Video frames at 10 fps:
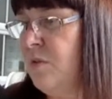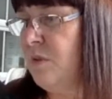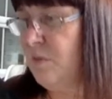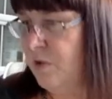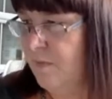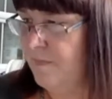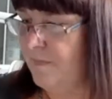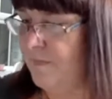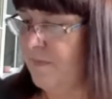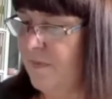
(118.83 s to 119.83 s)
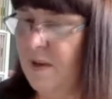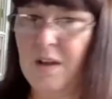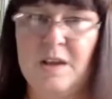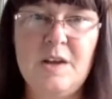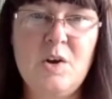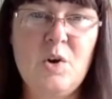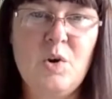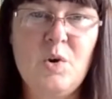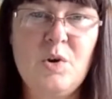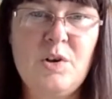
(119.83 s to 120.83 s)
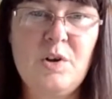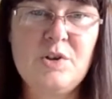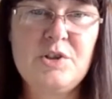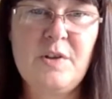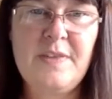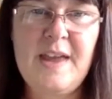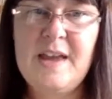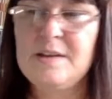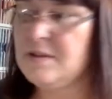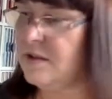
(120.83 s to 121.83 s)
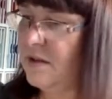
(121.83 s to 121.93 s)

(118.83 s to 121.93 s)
Oh, hold on, or not on that.